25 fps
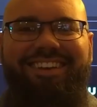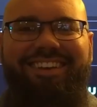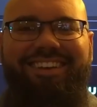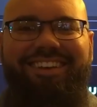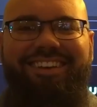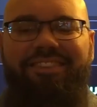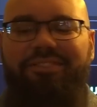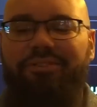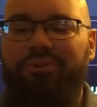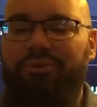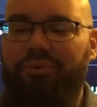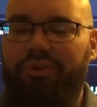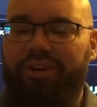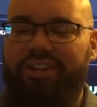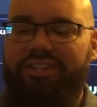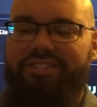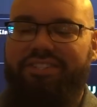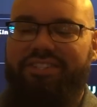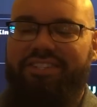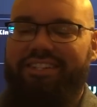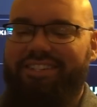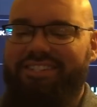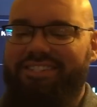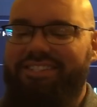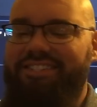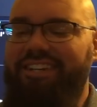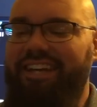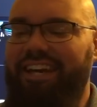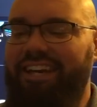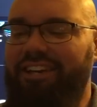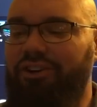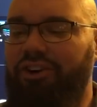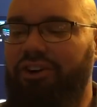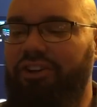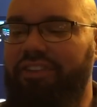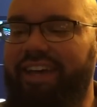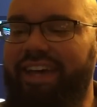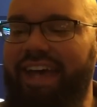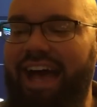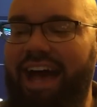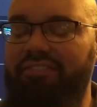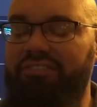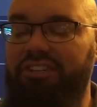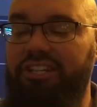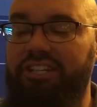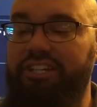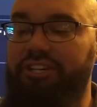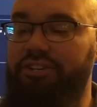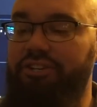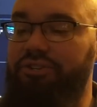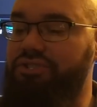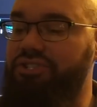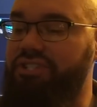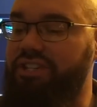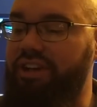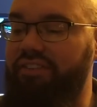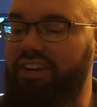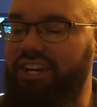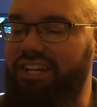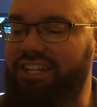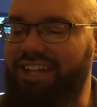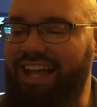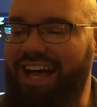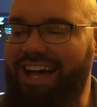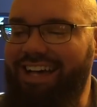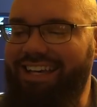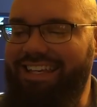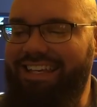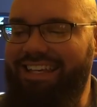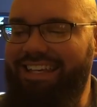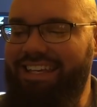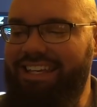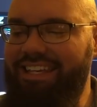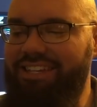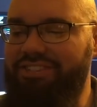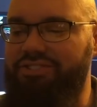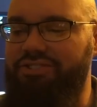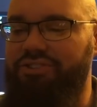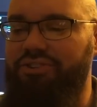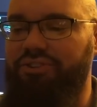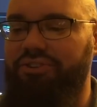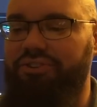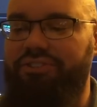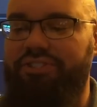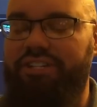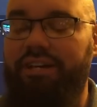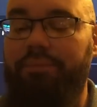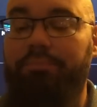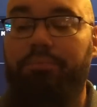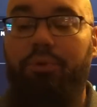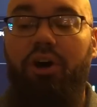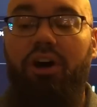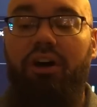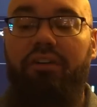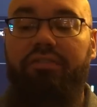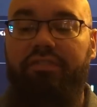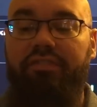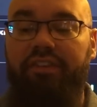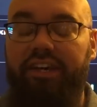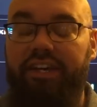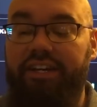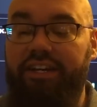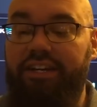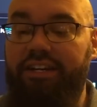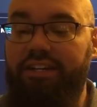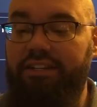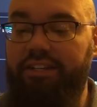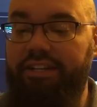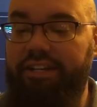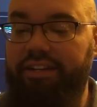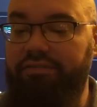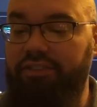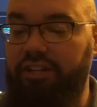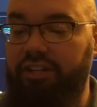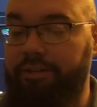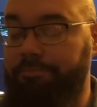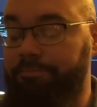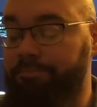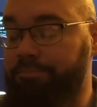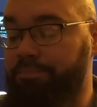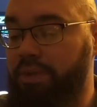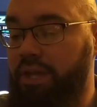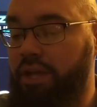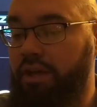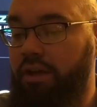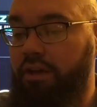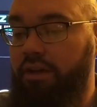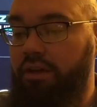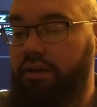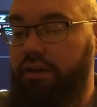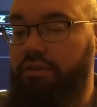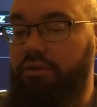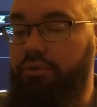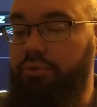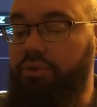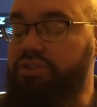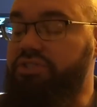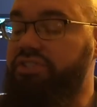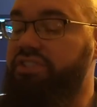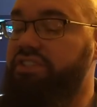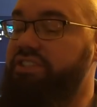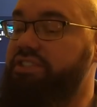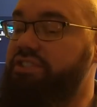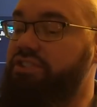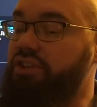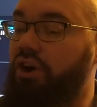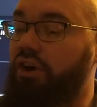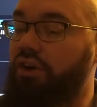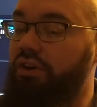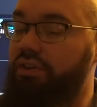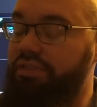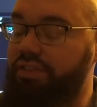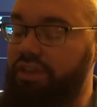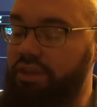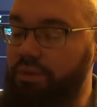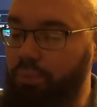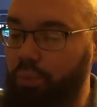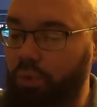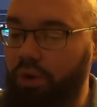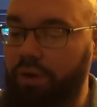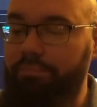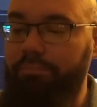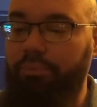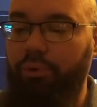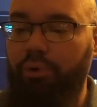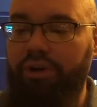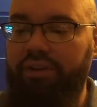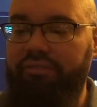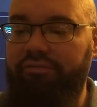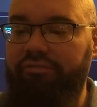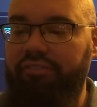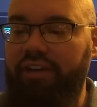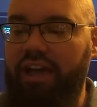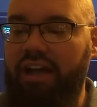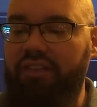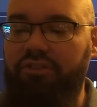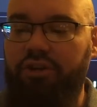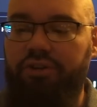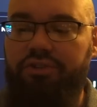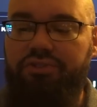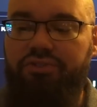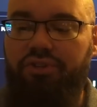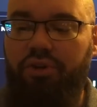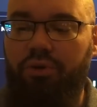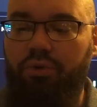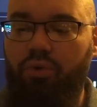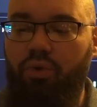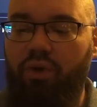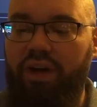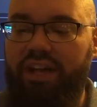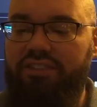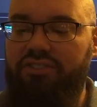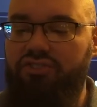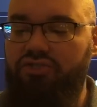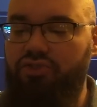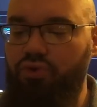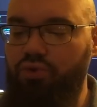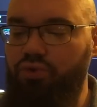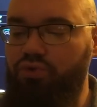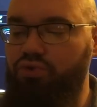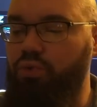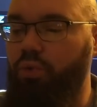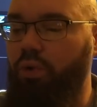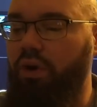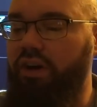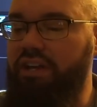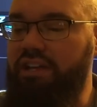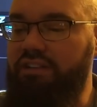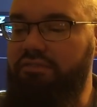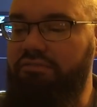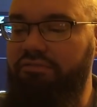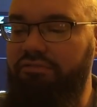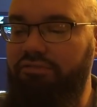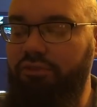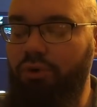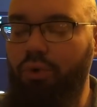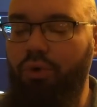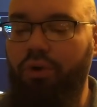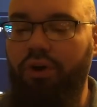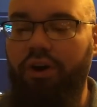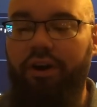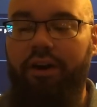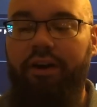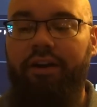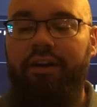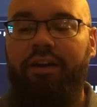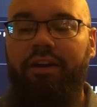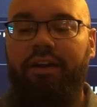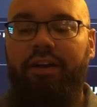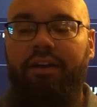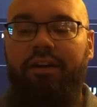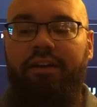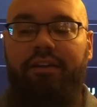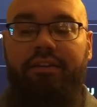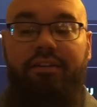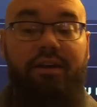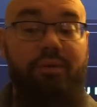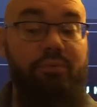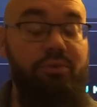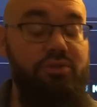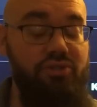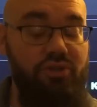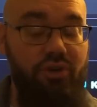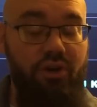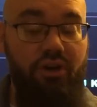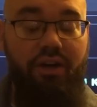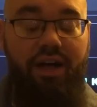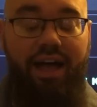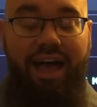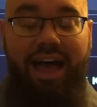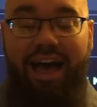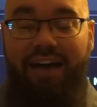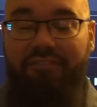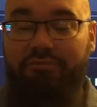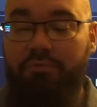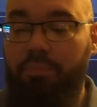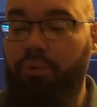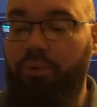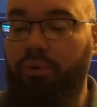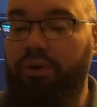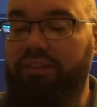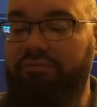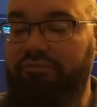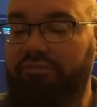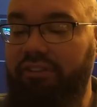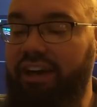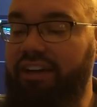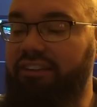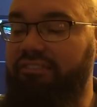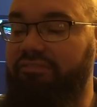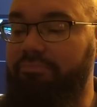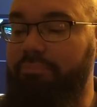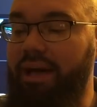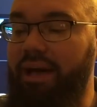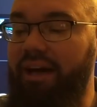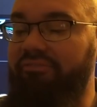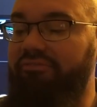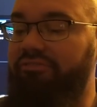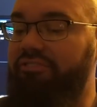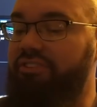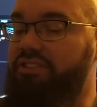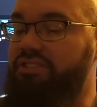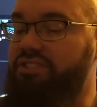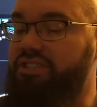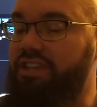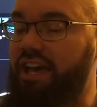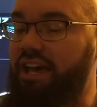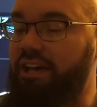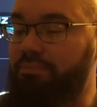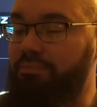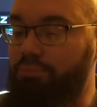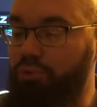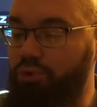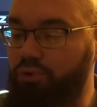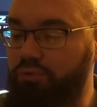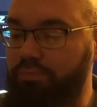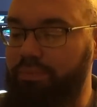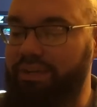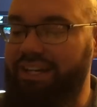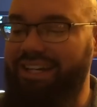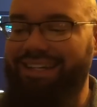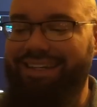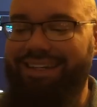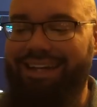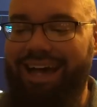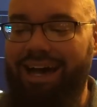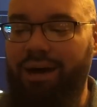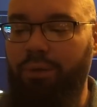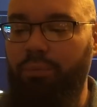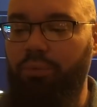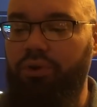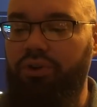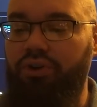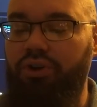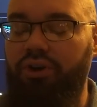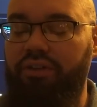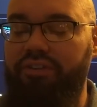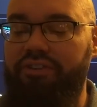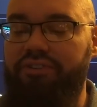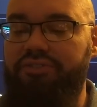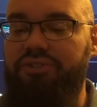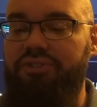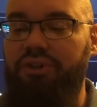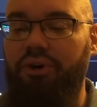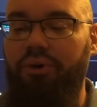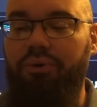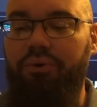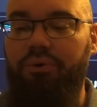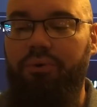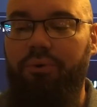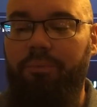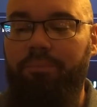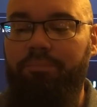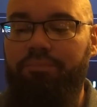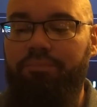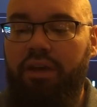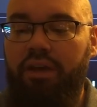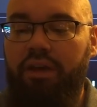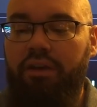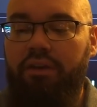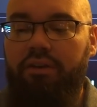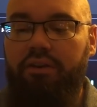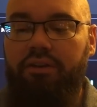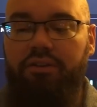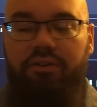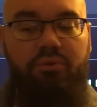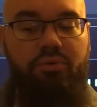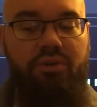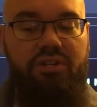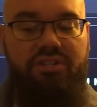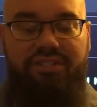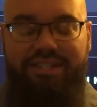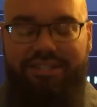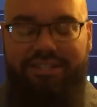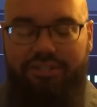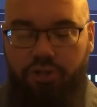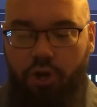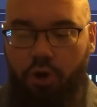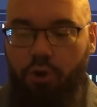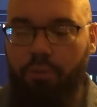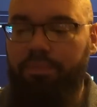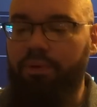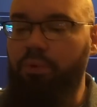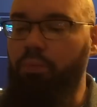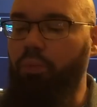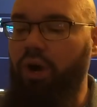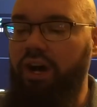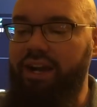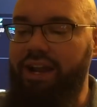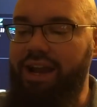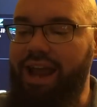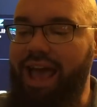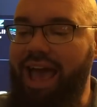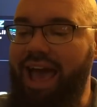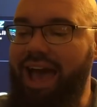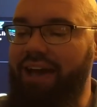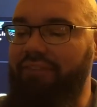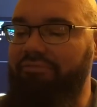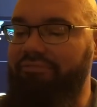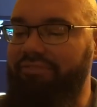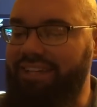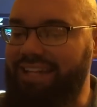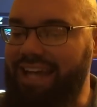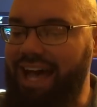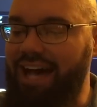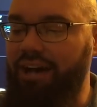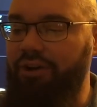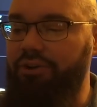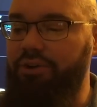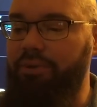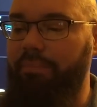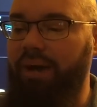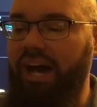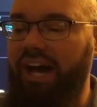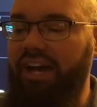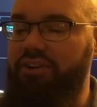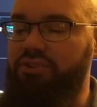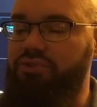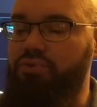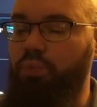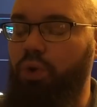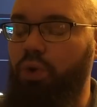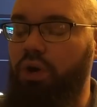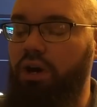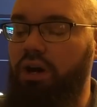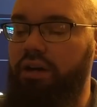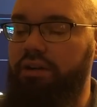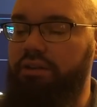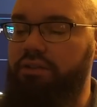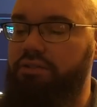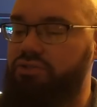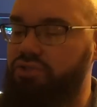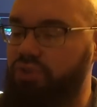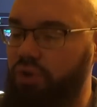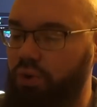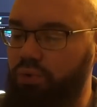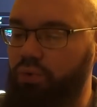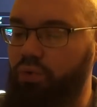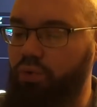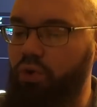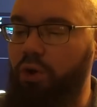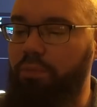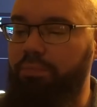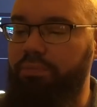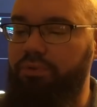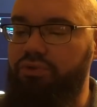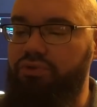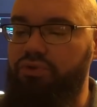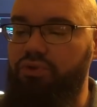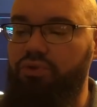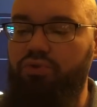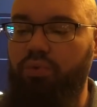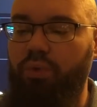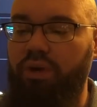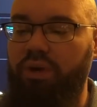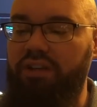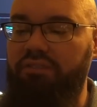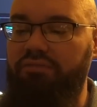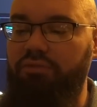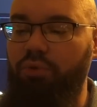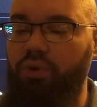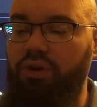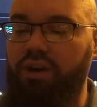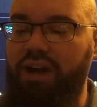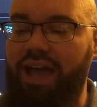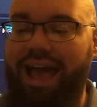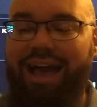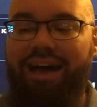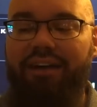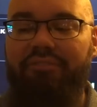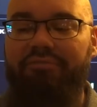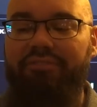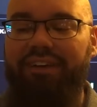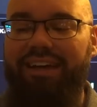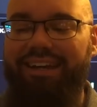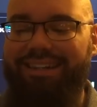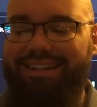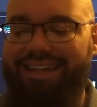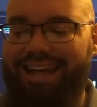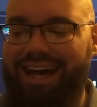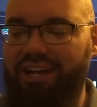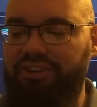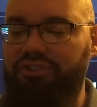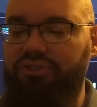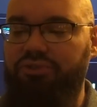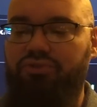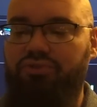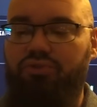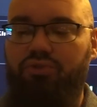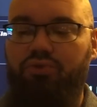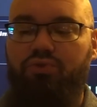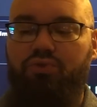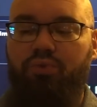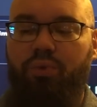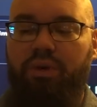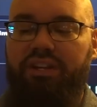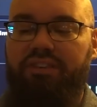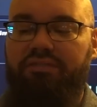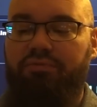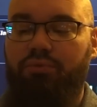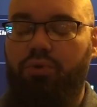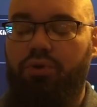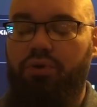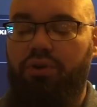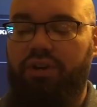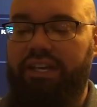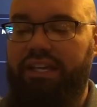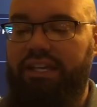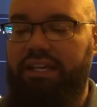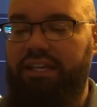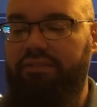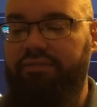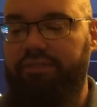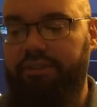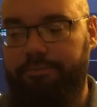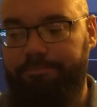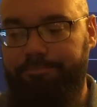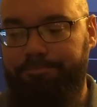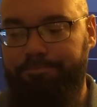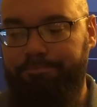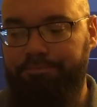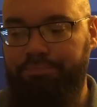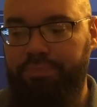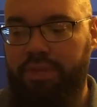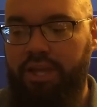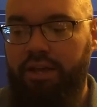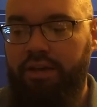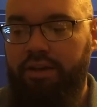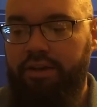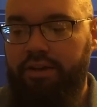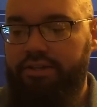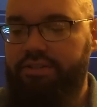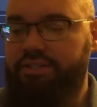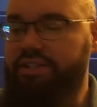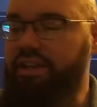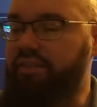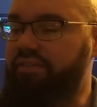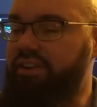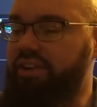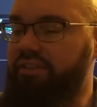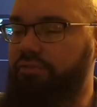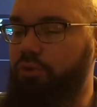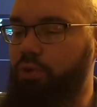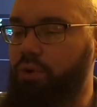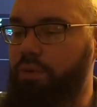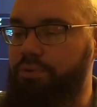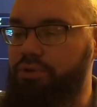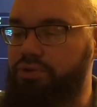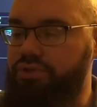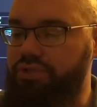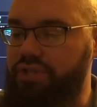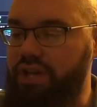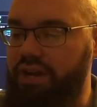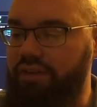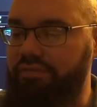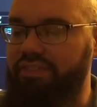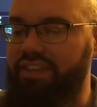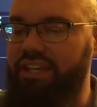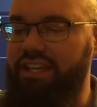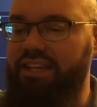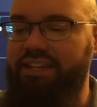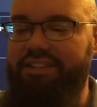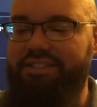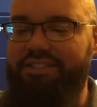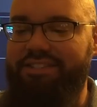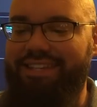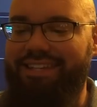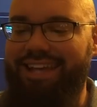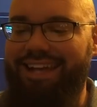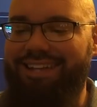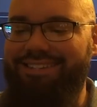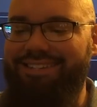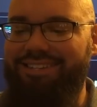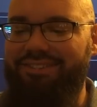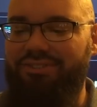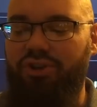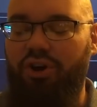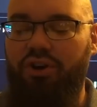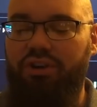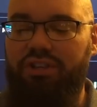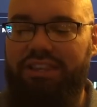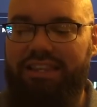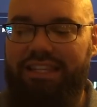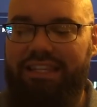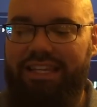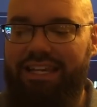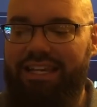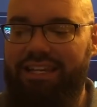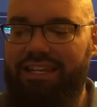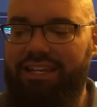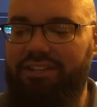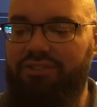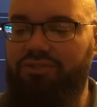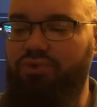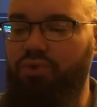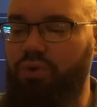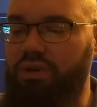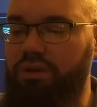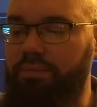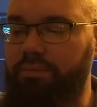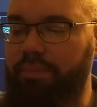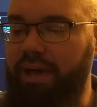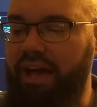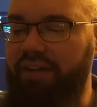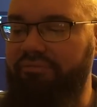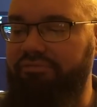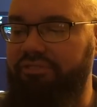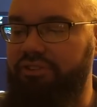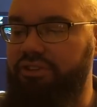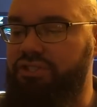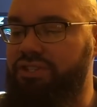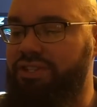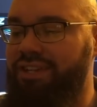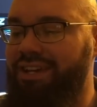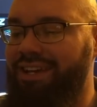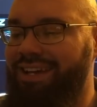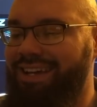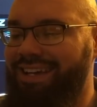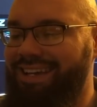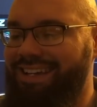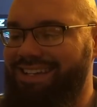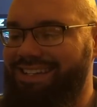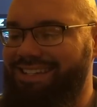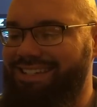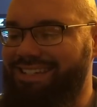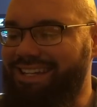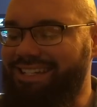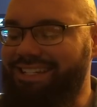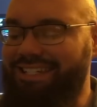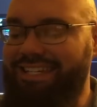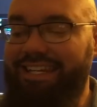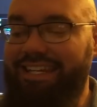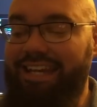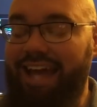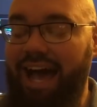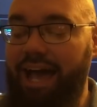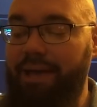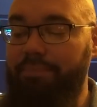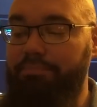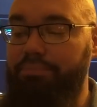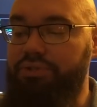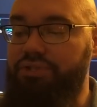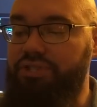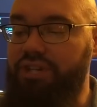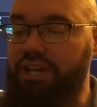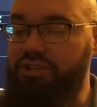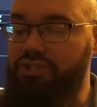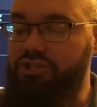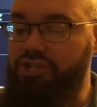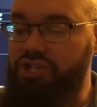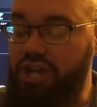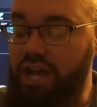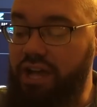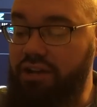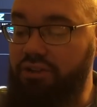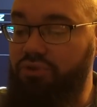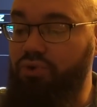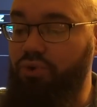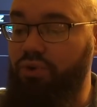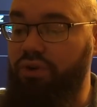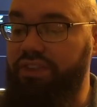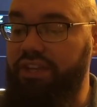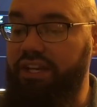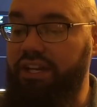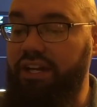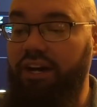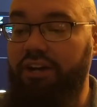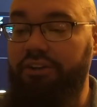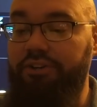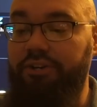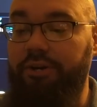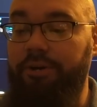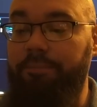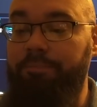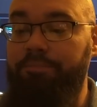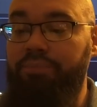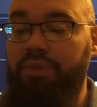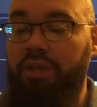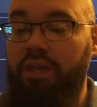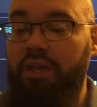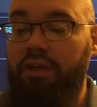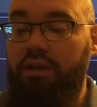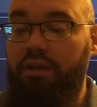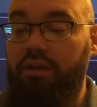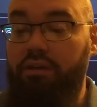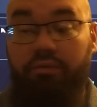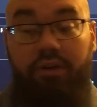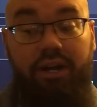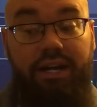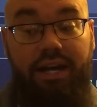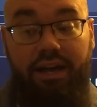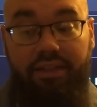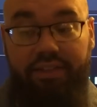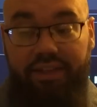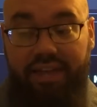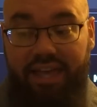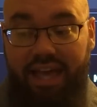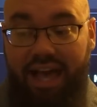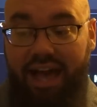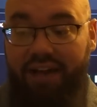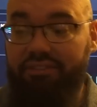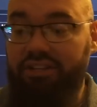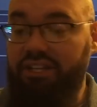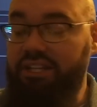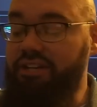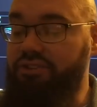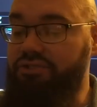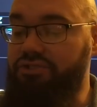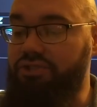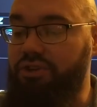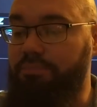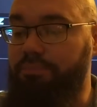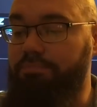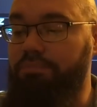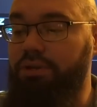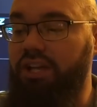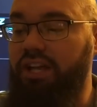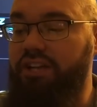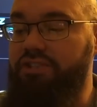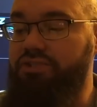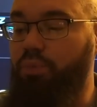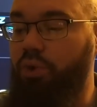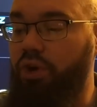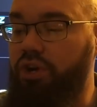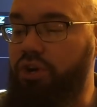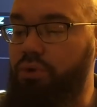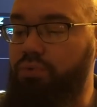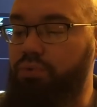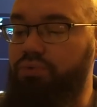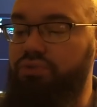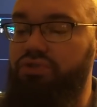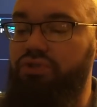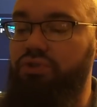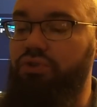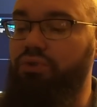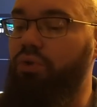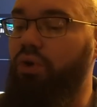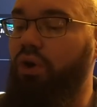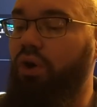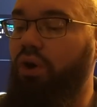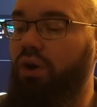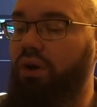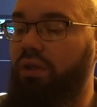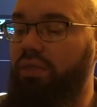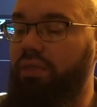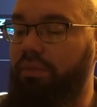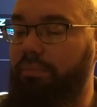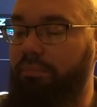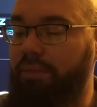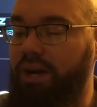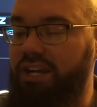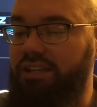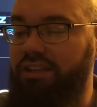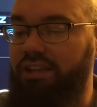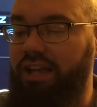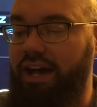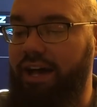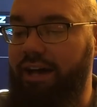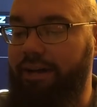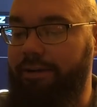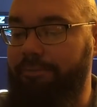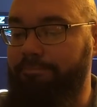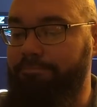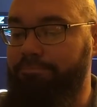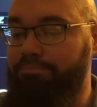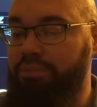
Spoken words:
The Grizzlies take on the Cavaliers, 7 o'clock Eastern tip-off in Cleveland. The Grizzlies are the one-point favorite, total at 224. Now, we saw a half-a-point fade of Memphis and movement downward on the total. The Grizzlies open 1.5 down to minus 1, total open 224.5 down to 224 even. 74% of the consensus are leaning toward Memphis, 69% shaded toward the under. Right now, the Cavaliers are plus 102 on the money line.